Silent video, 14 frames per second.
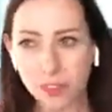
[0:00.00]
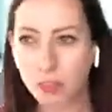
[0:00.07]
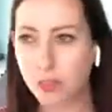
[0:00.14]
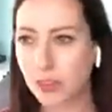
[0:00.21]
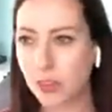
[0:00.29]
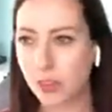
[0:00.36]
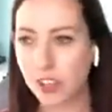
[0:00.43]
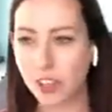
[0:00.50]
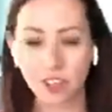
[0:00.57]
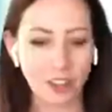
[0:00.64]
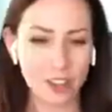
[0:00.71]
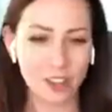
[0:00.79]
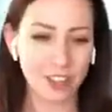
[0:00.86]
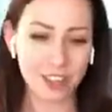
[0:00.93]

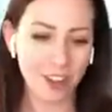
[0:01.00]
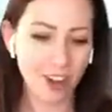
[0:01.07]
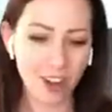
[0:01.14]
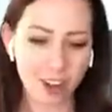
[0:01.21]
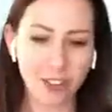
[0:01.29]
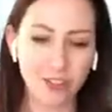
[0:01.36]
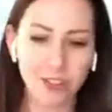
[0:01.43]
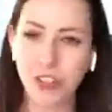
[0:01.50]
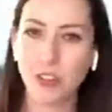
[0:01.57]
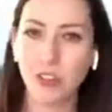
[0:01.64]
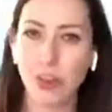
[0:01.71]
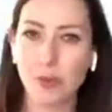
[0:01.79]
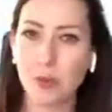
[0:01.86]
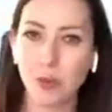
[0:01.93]
for the car that
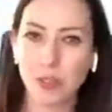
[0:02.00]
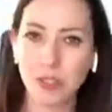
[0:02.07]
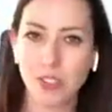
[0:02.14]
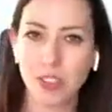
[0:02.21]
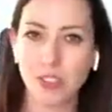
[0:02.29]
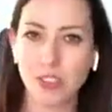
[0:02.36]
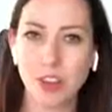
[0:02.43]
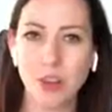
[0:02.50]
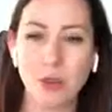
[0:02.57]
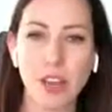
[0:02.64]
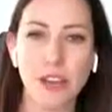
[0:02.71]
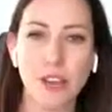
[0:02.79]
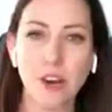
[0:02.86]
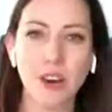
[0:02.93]
your neighbour wants on their
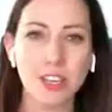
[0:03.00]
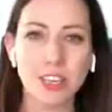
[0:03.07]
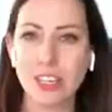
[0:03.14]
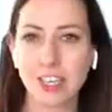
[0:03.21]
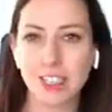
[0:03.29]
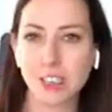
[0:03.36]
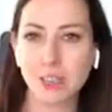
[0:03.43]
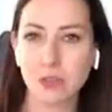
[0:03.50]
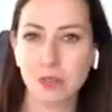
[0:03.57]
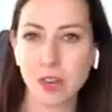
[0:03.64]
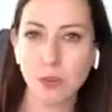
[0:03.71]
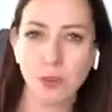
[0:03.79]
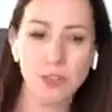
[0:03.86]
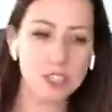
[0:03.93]
driveway, the holidays that your
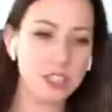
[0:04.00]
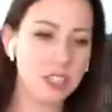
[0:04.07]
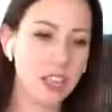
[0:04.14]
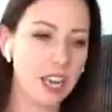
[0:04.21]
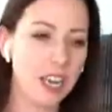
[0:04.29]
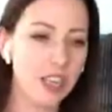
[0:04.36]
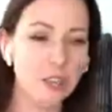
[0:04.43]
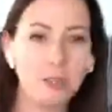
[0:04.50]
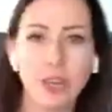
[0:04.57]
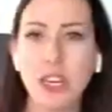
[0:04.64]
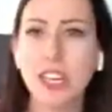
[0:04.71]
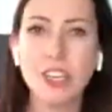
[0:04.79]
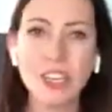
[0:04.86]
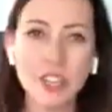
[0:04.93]
friend wants to take, the
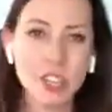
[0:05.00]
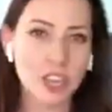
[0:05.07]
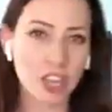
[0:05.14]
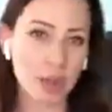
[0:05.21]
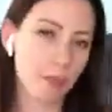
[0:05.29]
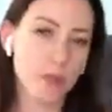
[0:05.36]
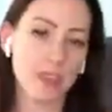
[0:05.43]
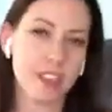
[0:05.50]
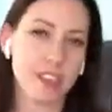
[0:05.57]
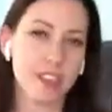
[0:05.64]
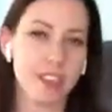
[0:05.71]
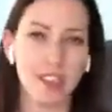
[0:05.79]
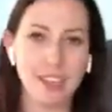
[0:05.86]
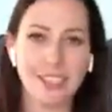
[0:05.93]
relationship that
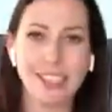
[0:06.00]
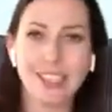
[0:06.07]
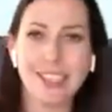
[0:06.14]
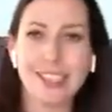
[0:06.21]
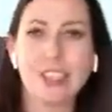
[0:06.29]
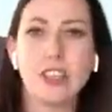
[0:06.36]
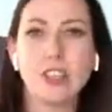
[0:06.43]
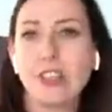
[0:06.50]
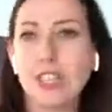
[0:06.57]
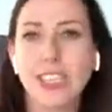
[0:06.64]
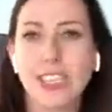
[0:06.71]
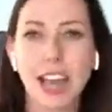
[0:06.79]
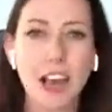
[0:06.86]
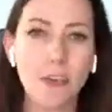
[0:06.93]
society says that you
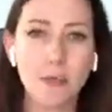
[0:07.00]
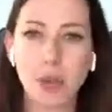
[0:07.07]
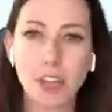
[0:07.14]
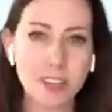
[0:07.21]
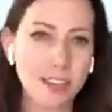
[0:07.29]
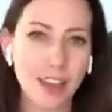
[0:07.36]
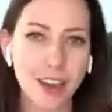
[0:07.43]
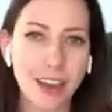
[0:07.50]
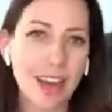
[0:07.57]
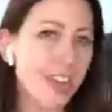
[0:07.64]
need to have by a certain